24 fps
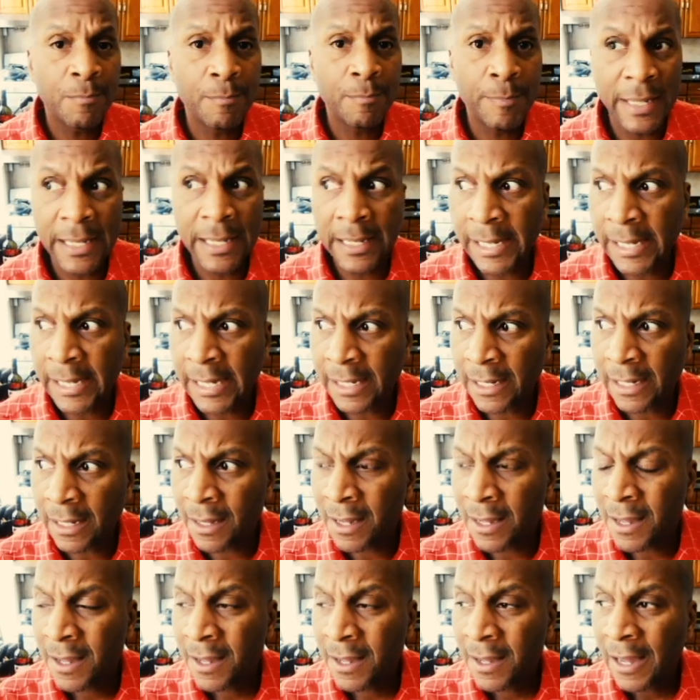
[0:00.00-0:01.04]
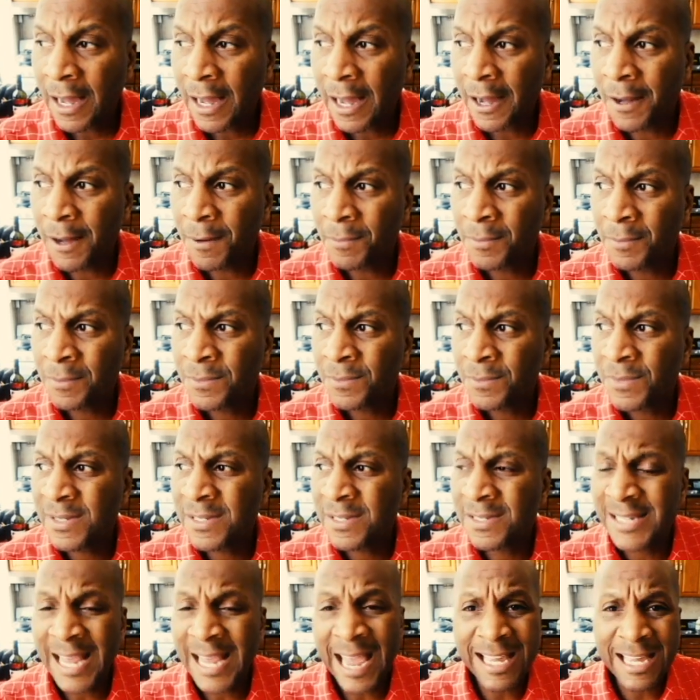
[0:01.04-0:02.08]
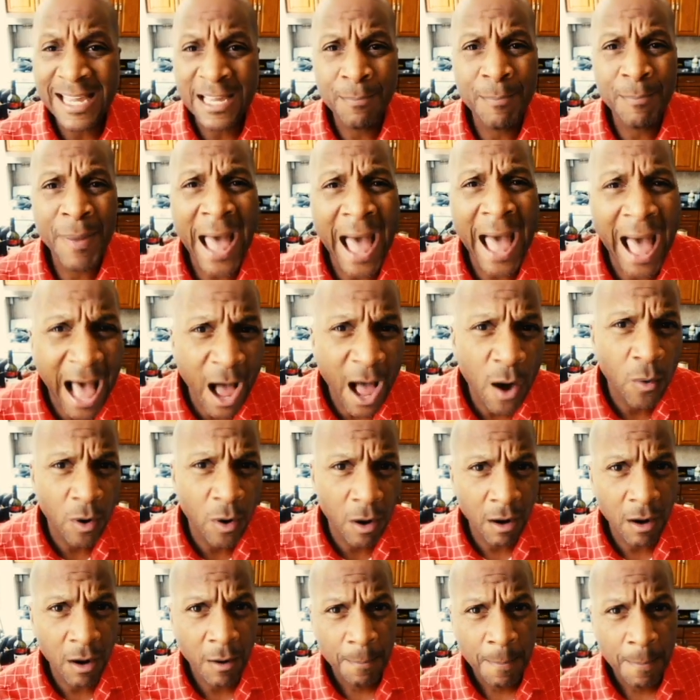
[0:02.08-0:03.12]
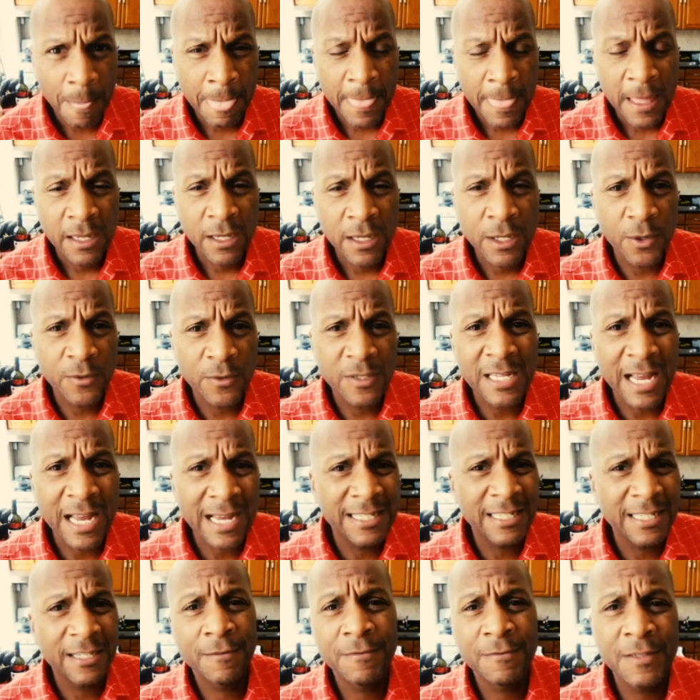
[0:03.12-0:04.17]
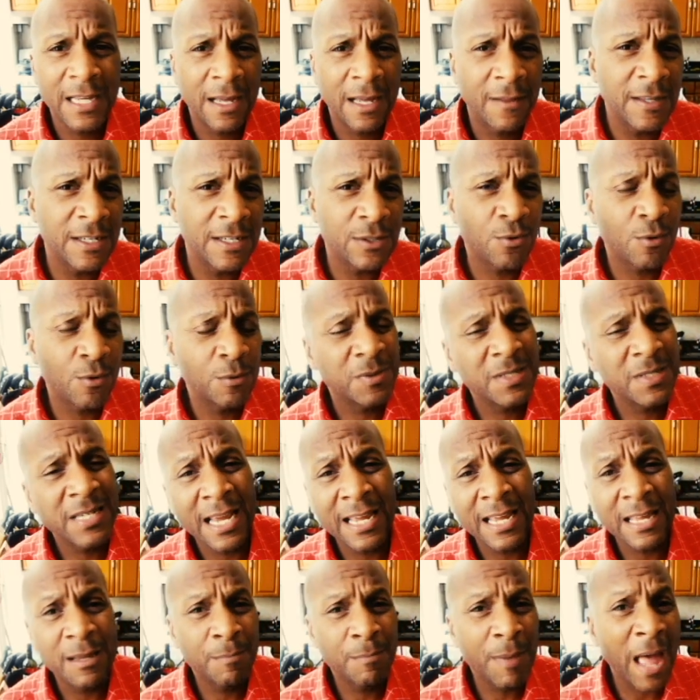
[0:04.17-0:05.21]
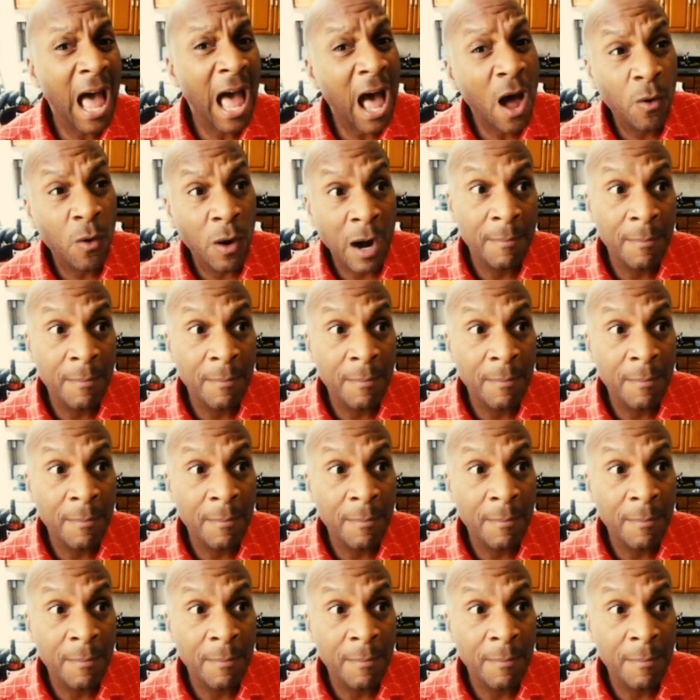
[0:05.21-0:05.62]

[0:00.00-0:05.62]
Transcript: being Um, taking power, you know, this idea of, t of these groups taking power.